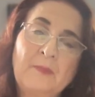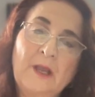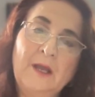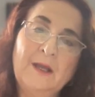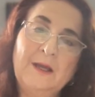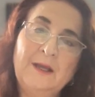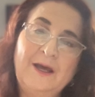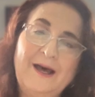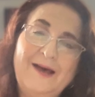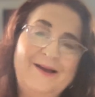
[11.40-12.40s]
uh,
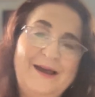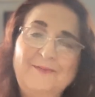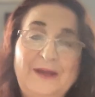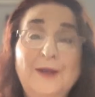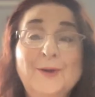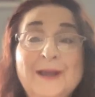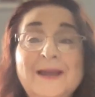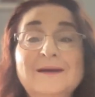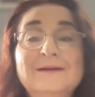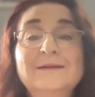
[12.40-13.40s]
I'm
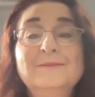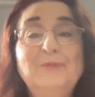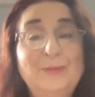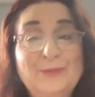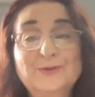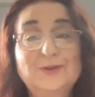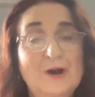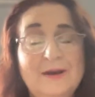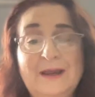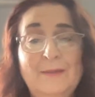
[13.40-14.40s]
hearing people
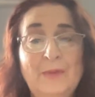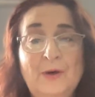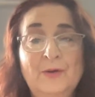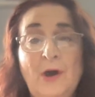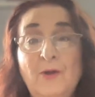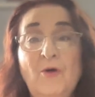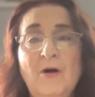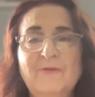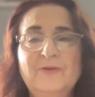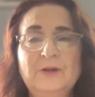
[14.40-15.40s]
talking about an
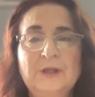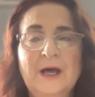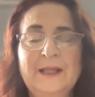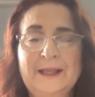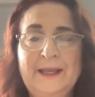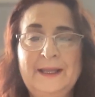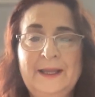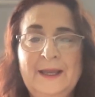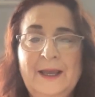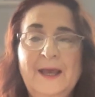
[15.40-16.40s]
awful lot
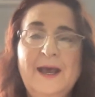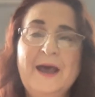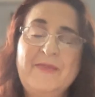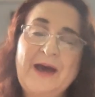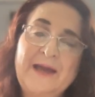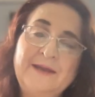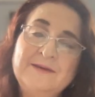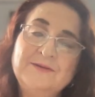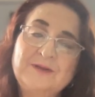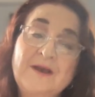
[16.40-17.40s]
lately, and that
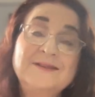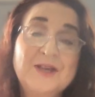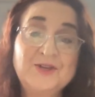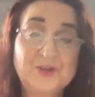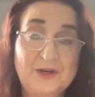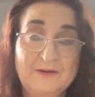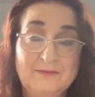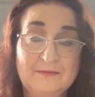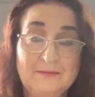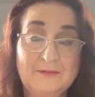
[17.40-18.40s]
is Ascension.
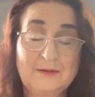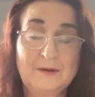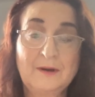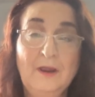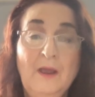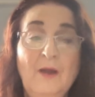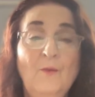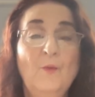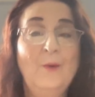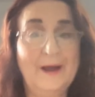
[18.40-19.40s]

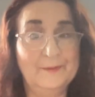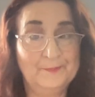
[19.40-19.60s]
Well,